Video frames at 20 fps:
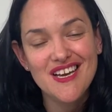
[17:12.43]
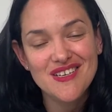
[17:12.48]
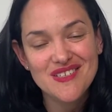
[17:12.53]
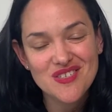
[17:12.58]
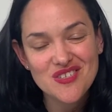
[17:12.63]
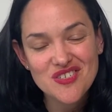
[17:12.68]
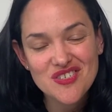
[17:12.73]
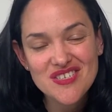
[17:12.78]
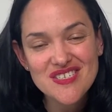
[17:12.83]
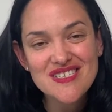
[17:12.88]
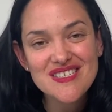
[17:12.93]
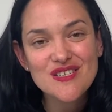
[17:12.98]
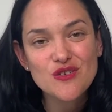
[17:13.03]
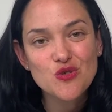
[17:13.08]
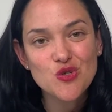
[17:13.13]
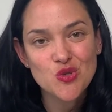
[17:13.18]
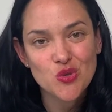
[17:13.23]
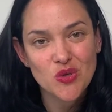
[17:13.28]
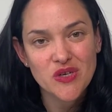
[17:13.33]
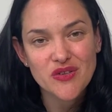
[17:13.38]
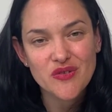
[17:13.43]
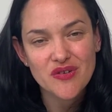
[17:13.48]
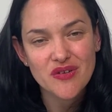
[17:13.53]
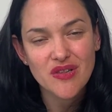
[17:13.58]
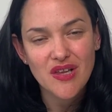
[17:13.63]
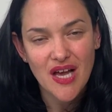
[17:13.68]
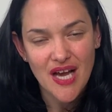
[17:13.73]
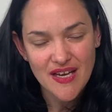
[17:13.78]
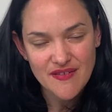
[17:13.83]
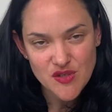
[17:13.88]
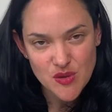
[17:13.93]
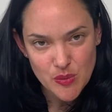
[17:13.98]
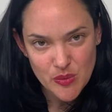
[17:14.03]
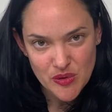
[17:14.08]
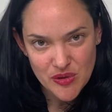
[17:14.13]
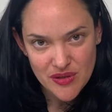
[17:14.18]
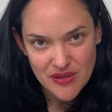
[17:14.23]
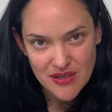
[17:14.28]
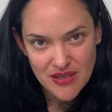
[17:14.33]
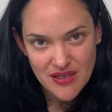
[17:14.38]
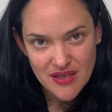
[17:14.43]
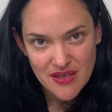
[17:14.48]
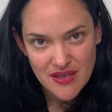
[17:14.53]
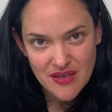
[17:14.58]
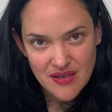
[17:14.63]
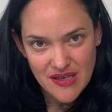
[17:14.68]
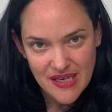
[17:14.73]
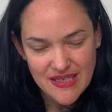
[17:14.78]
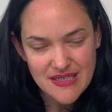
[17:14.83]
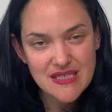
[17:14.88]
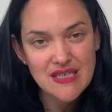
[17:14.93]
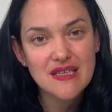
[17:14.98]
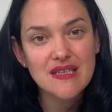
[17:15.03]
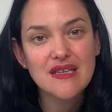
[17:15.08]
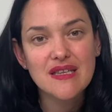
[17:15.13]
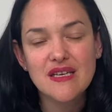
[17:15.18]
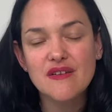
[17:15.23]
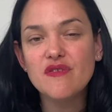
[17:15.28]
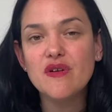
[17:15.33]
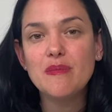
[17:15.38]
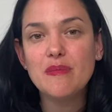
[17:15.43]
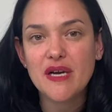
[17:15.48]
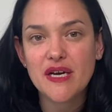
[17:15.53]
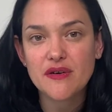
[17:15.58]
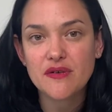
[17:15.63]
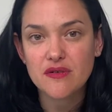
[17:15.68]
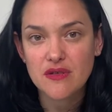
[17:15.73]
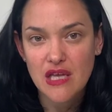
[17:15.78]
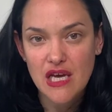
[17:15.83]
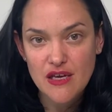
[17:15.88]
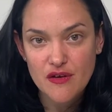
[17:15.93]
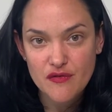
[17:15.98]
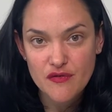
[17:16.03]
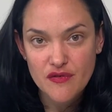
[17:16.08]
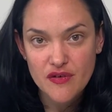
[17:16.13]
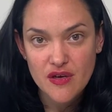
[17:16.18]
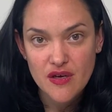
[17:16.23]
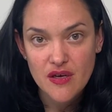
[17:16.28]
to just enjoy their lives more and to live a better life.